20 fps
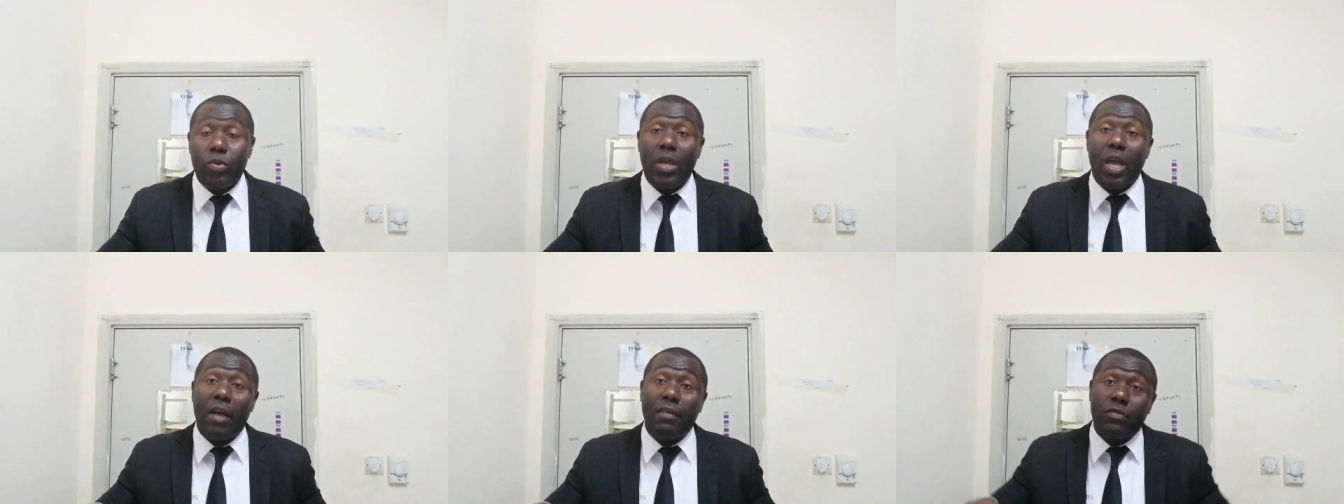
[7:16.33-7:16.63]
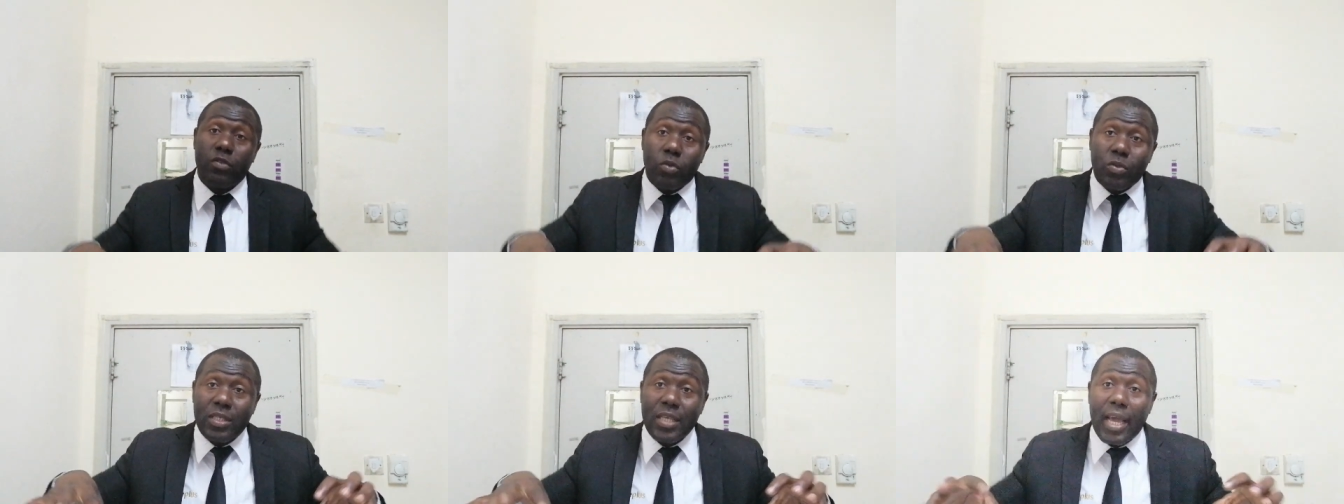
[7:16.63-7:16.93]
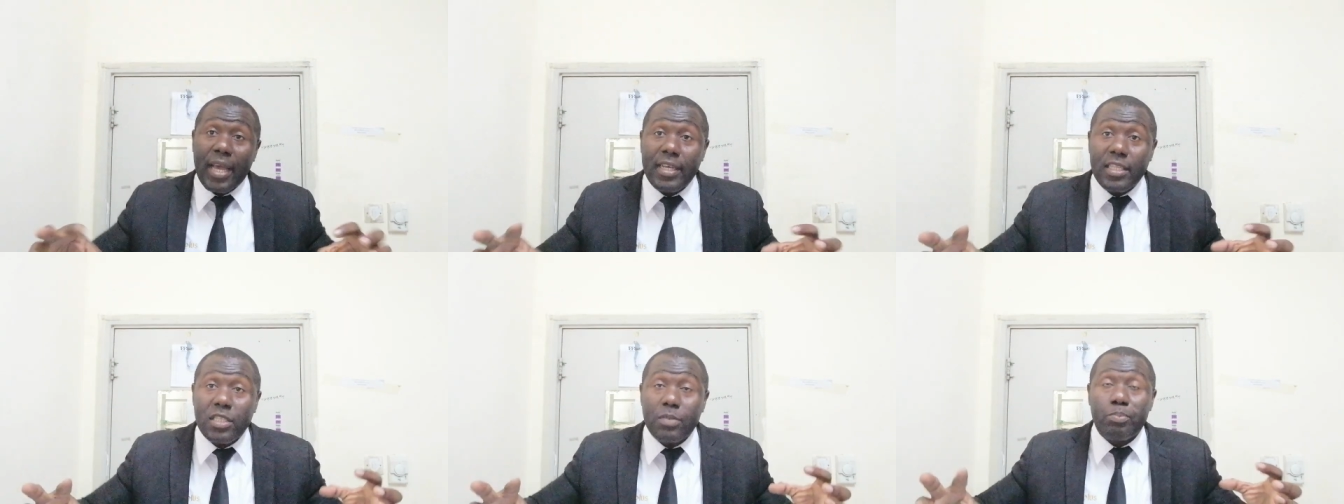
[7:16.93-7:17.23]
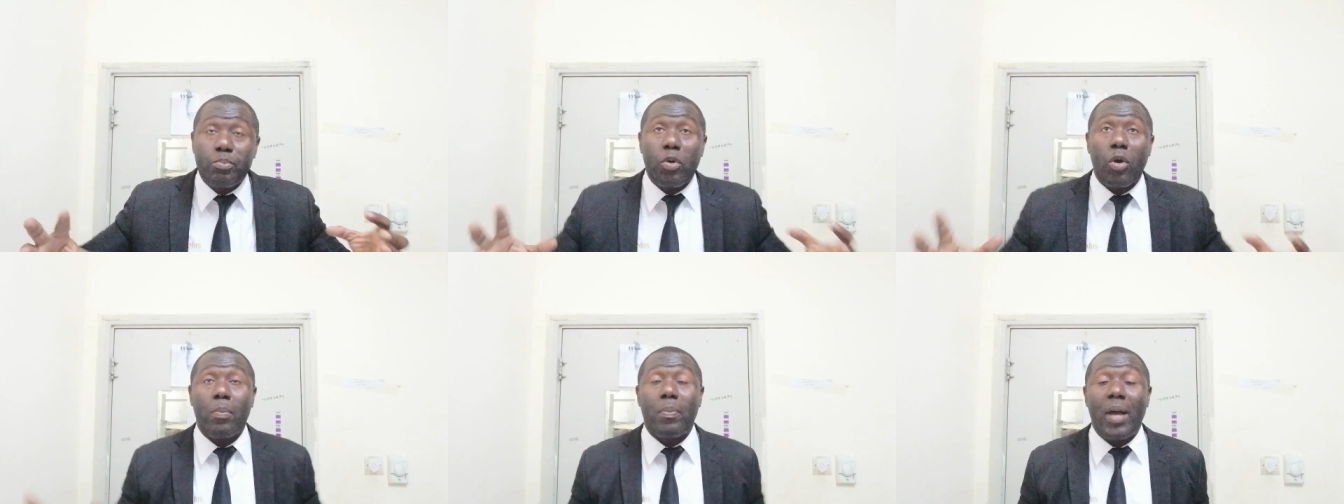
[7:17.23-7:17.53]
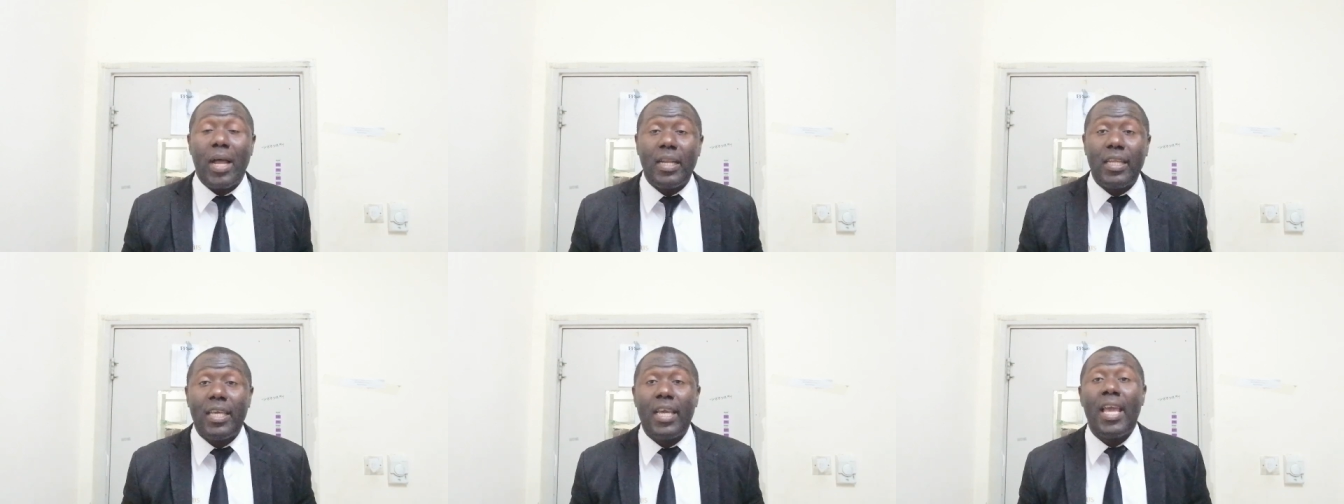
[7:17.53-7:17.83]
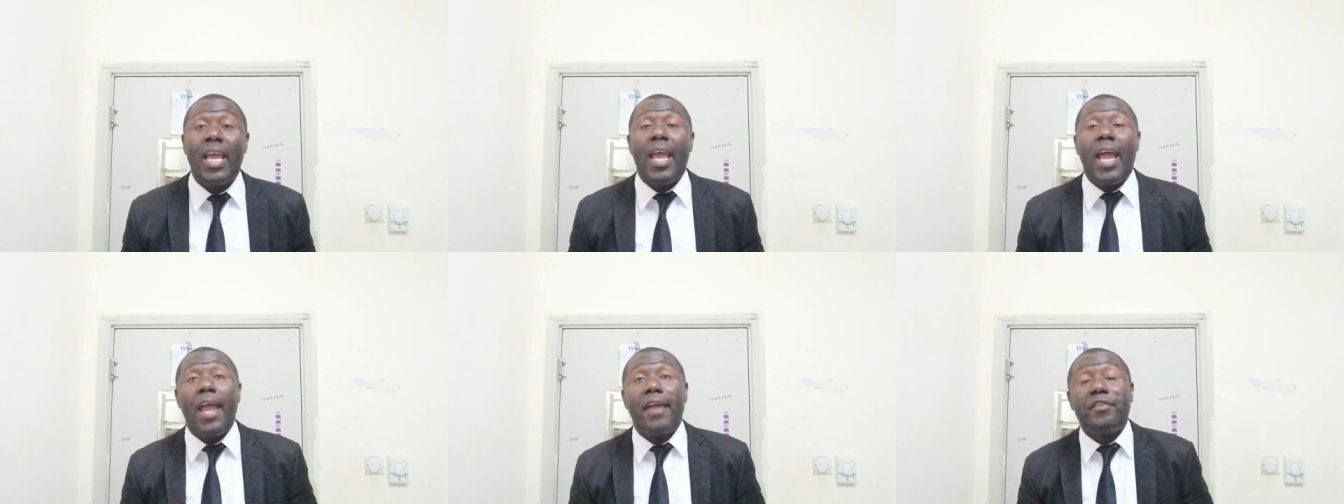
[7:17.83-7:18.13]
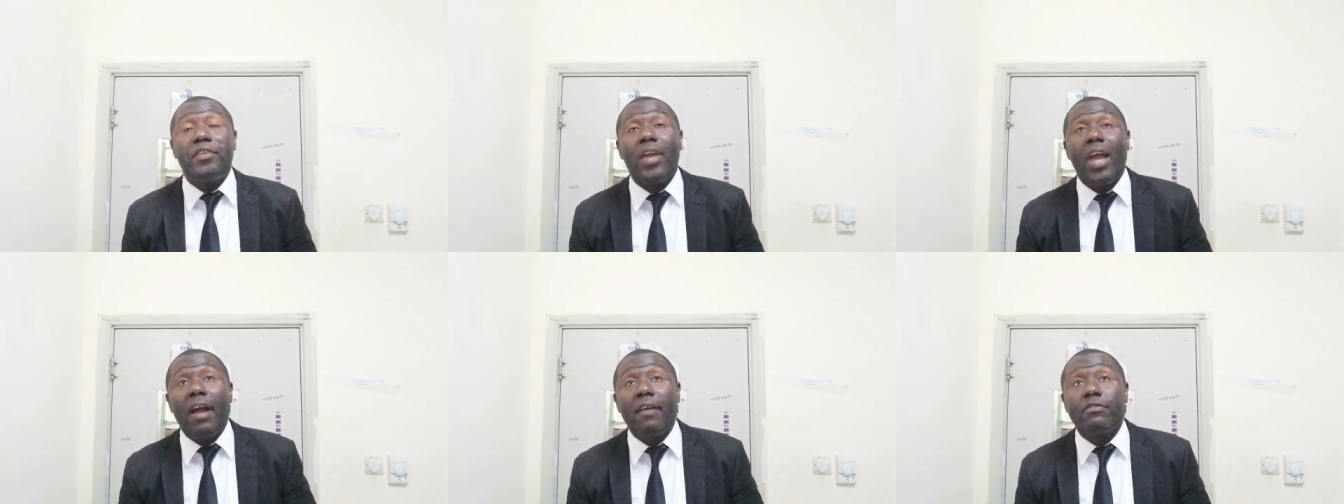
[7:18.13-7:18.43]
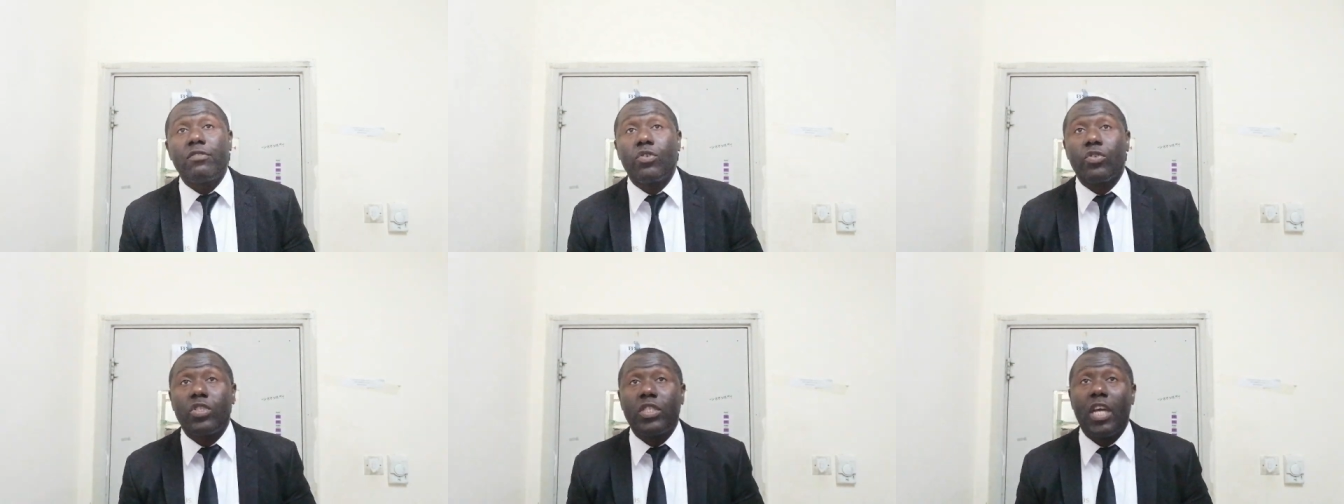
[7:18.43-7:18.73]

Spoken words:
you have to tie it properly and you have to